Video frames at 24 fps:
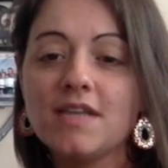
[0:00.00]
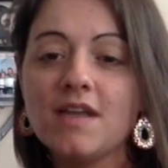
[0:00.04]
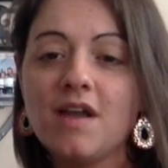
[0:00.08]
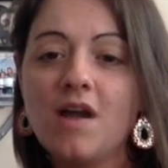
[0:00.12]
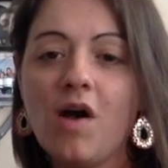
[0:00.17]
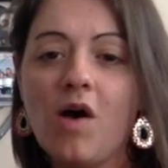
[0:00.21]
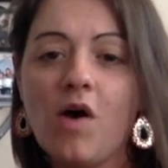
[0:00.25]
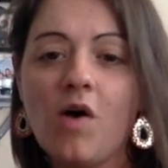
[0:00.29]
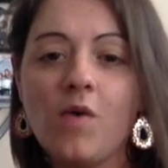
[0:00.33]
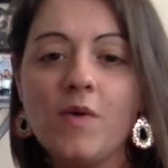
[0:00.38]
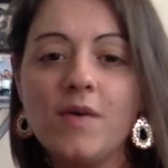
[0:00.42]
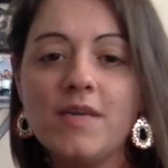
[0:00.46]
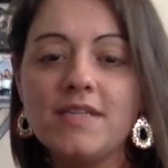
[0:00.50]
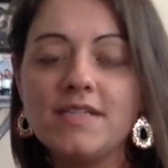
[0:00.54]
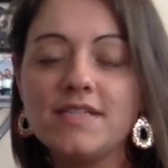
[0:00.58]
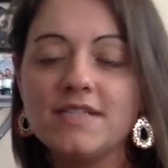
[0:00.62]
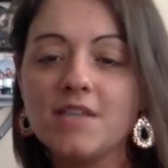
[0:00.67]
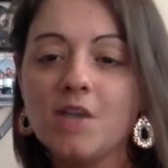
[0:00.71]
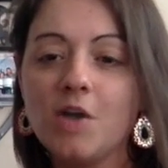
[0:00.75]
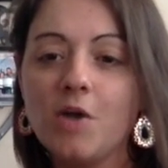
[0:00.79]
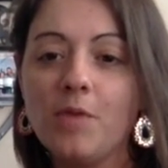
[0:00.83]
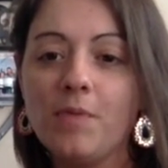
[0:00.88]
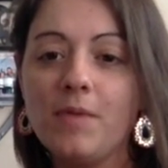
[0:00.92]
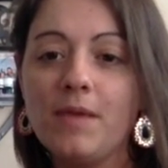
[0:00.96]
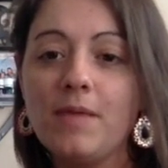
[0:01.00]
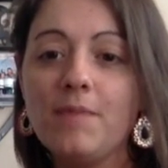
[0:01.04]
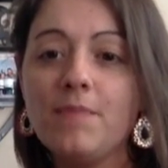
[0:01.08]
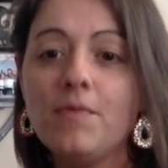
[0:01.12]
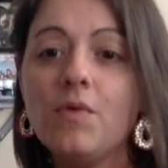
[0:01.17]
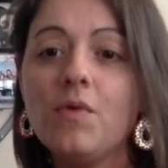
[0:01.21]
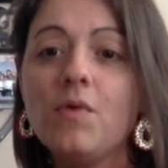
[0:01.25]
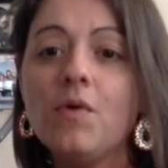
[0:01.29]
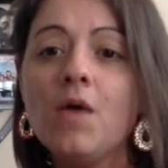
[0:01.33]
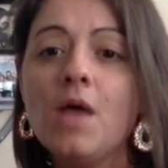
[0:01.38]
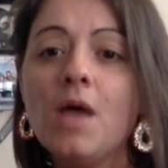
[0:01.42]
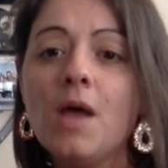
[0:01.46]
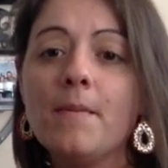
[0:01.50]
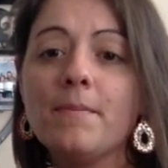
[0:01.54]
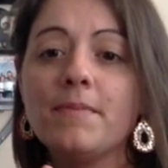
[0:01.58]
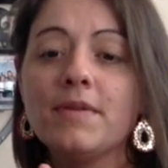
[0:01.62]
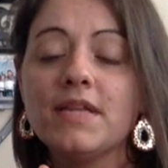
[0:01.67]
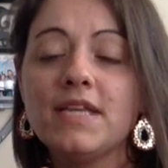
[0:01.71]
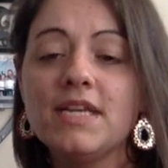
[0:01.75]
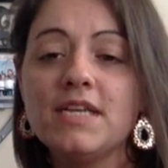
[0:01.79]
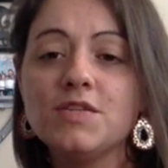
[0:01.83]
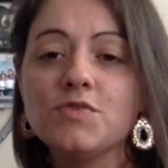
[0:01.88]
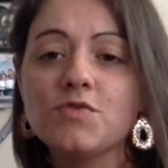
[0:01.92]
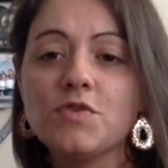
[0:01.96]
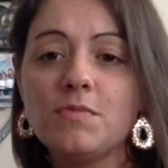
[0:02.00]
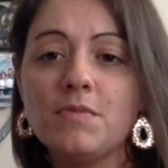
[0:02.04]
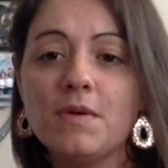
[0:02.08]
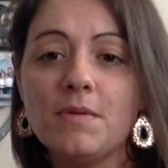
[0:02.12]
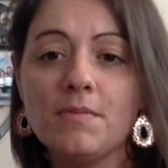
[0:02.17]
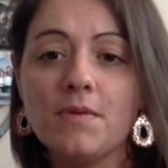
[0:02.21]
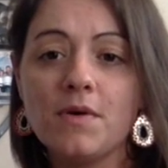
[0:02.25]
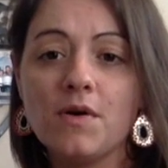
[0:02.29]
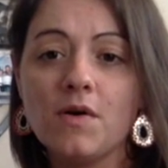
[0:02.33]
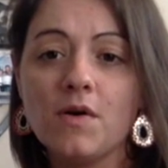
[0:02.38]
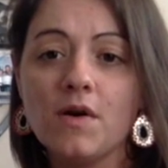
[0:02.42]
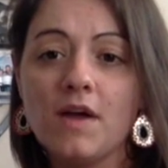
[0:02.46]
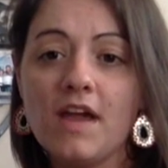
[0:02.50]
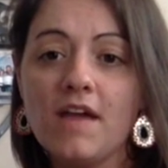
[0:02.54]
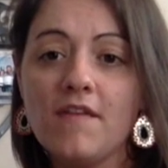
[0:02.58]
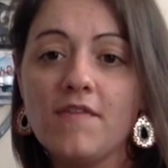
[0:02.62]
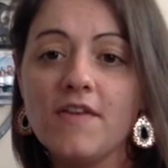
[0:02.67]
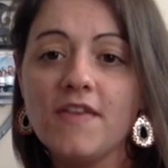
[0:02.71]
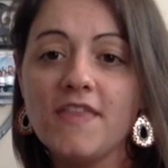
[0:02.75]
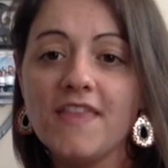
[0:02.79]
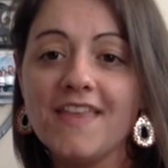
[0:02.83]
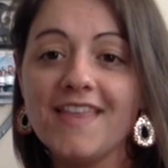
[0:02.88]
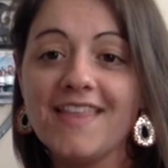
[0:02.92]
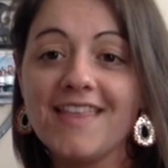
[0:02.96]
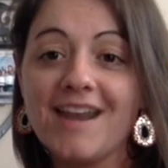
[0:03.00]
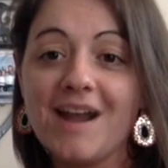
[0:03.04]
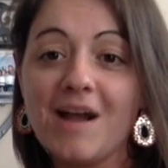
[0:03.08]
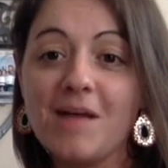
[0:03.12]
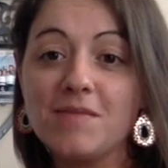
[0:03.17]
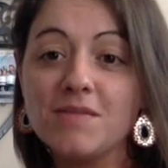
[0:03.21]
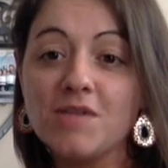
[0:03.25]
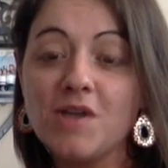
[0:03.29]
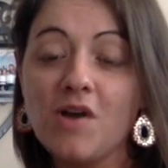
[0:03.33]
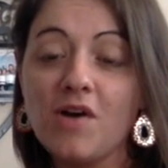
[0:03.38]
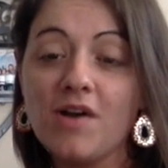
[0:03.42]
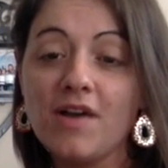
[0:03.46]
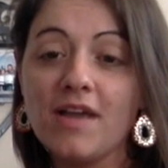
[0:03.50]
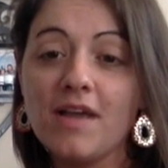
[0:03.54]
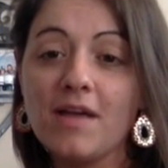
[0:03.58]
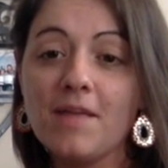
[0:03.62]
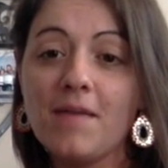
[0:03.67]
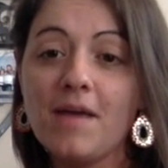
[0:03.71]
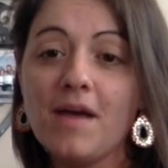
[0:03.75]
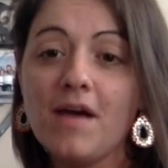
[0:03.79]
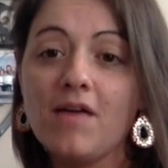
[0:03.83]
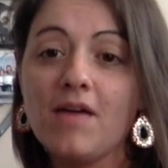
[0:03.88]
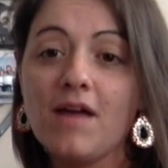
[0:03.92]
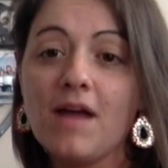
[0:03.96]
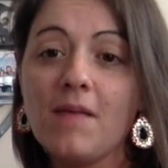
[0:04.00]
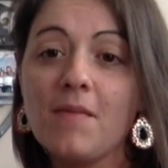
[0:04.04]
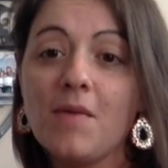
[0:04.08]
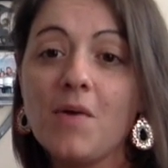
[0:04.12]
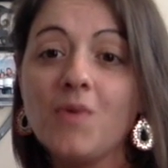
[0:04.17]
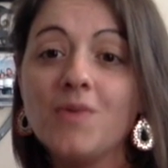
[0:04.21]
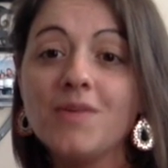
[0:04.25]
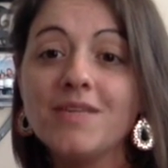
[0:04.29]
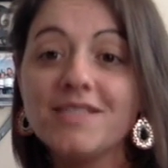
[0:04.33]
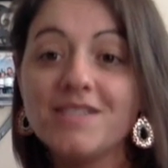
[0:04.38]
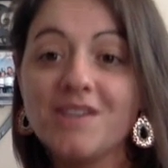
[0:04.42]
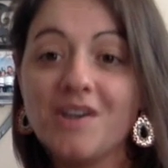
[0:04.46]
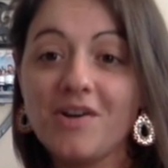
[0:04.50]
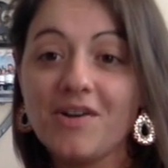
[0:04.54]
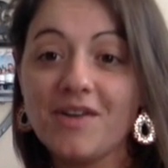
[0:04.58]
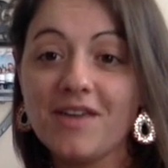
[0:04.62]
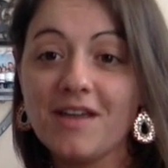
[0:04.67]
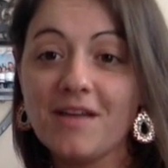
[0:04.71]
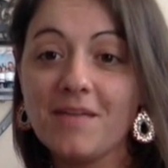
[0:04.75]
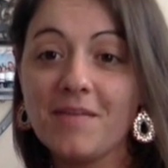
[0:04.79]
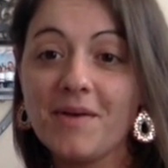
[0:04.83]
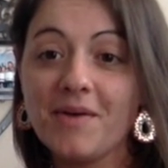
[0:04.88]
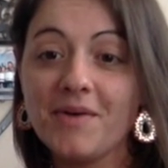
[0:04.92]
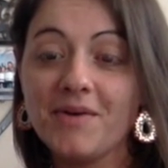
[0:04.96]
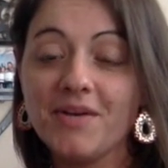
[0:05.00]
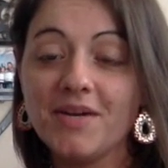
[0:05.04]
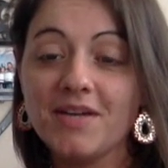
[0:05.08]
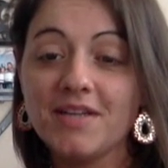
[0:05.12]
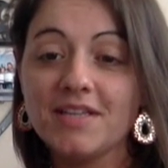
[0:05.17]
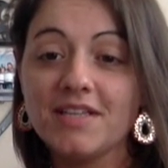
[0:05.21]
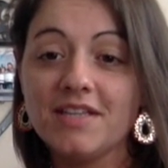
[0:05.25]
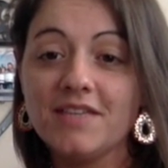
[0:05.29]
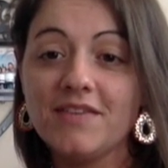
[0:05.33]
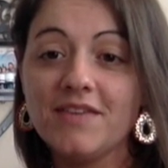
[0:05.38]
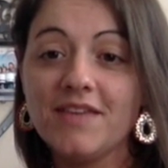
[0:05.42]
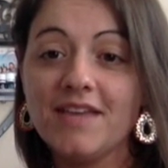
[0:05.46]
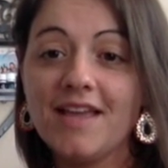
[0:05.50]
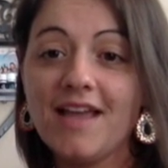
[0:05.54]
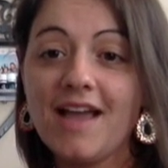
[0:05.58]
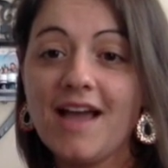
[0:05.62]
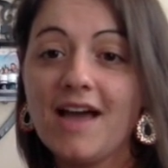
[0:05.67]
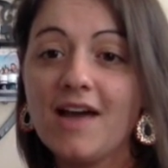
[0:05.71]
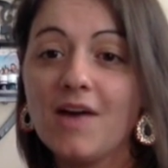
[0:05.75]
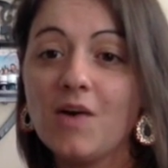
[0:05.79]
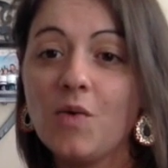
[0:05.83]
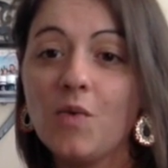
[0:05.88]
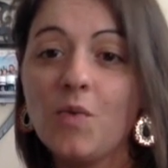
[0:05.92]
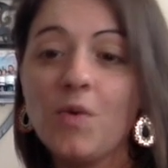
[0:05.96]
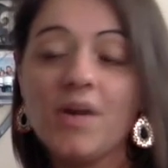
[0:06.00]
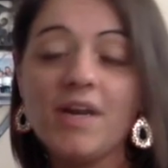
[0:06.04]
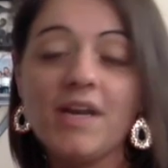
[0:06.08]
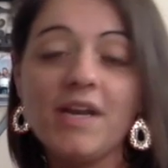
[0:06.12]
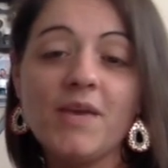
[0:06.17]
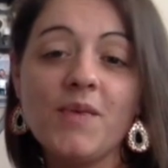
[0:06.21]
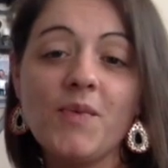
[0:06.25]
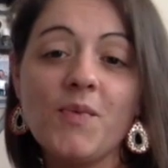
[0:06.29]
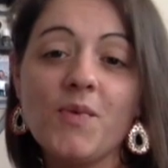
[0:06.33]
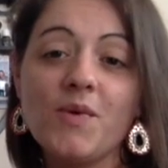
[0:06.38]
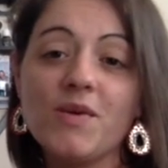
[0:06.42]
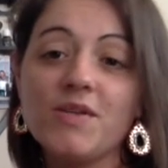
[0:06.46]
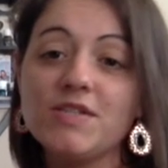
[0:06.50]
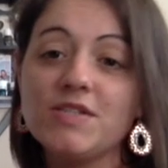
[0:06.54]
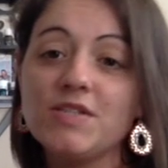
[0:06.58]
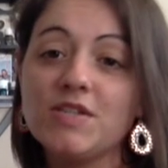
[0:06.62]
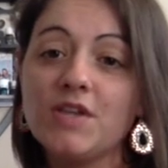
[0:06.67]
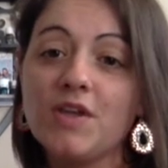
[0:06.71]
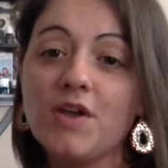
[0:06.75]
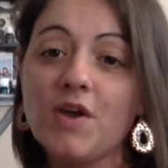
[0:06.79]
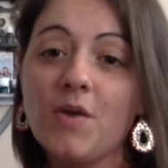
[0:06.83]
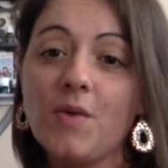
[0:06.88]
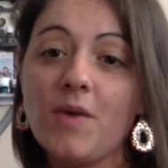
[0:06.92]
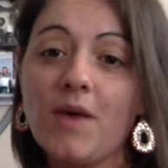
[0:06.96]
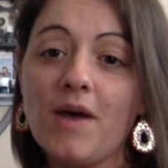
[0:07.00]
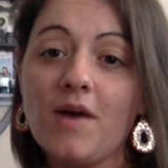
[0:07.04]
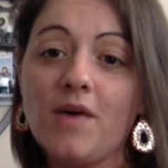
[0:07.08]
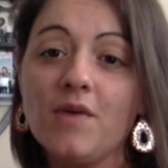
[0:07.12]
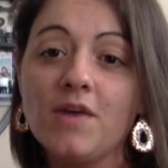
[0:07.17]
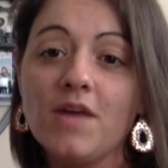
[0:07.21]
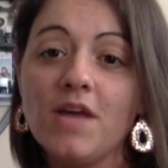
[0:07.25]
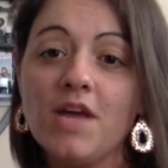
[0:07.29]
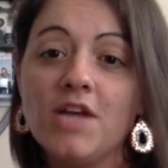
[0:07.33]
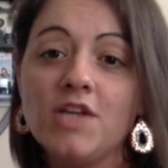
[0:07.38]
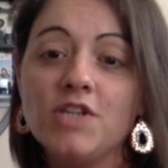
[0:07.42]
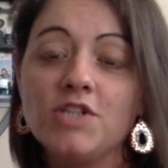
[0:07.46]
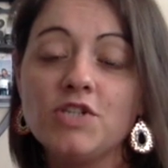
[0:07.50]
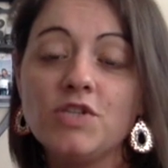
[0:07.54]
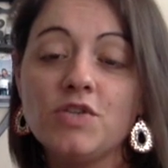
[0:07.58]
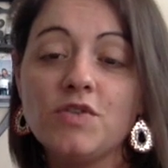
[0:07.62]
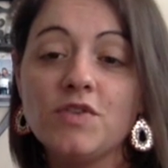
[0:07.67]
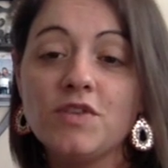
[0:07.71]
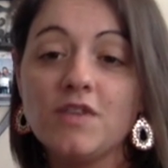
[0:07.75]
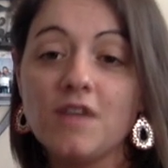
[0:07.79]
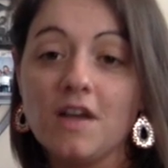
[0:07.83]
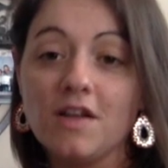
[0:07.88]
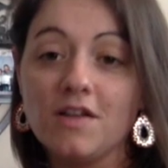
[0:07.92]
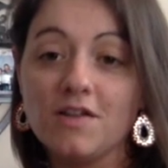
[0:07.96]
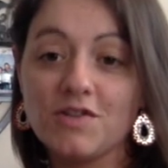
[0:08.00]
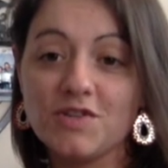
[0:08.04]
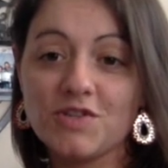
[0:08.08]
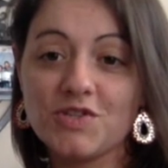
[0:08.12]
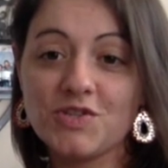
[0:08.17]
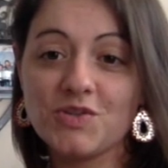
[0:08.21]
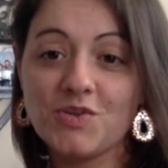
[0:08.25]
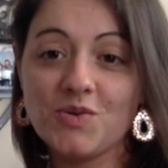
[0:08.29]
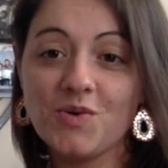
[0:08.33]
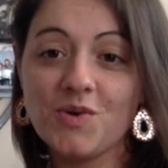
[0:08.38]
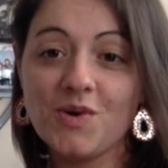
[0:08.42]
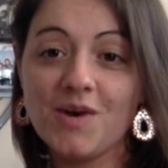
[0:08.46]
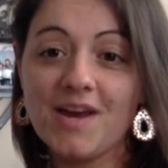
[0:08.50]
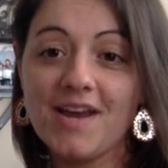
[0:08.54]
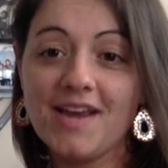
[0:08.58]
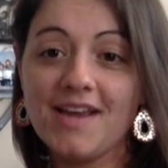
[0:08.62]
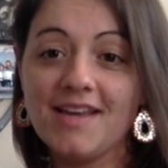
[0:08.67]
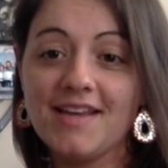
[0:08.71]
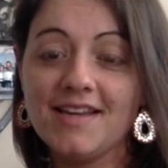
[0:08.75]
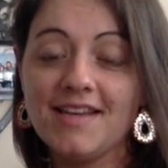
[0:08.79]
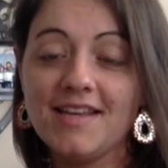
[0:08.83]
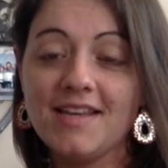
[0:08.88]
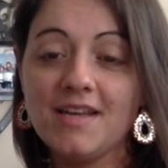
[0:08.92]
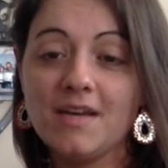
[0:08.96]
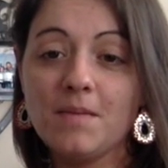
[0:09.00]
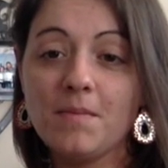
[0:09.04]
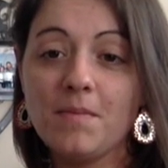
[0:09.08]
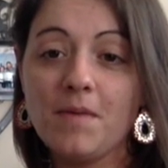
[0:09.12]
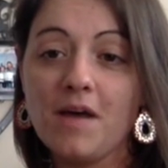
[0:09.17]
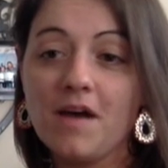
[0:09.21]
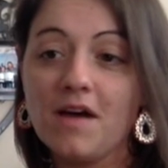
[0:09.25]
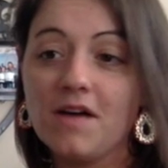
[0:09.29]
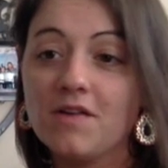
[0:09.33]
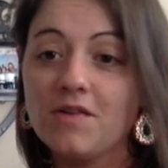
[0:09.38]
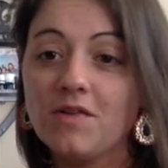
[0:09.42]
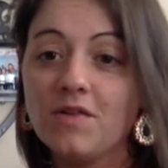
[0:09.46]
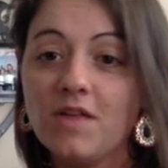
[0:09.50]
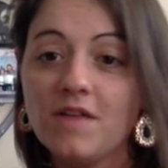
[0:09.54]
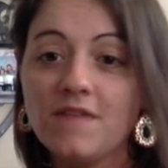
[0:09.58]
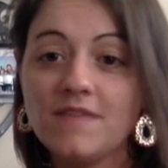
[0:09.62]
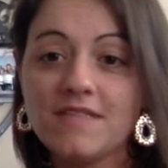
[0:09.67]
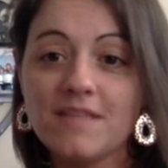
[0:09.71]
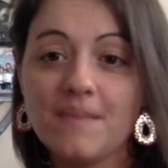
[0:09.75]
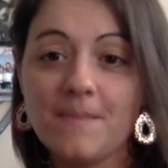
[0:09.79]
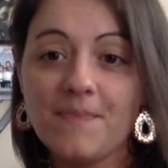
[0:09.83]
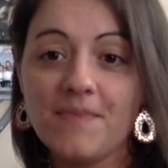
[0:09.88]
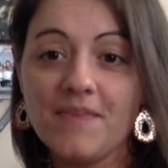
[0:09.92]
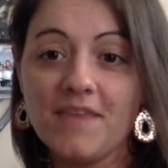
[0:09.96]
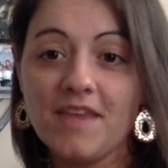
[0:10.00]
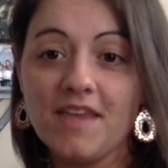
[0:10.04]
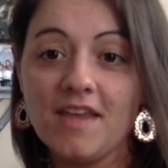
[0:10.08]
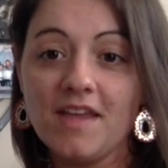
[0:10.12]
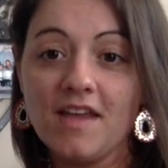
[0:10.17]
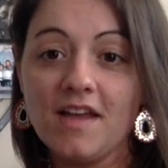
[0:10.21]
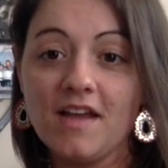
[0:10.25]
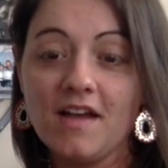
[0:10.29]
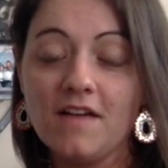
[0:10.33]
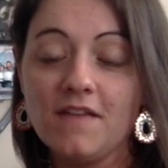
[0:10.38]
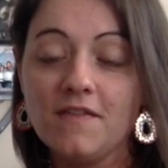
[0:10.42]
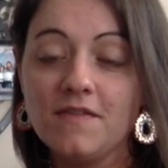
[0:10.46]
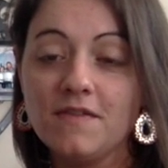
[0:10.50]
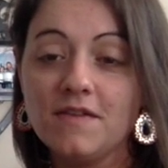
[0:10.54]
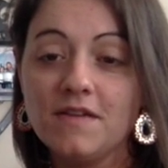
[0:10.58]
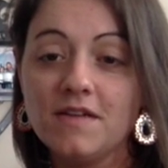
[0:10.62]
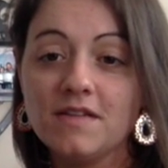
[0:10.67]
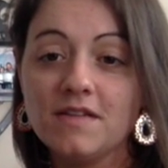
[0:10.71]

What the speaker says: And I always tell people, please remember everything that I'm talking about. I'm only talking about Young Living. I don't want anyone to go out to the dollar store and get a bottle of something, of,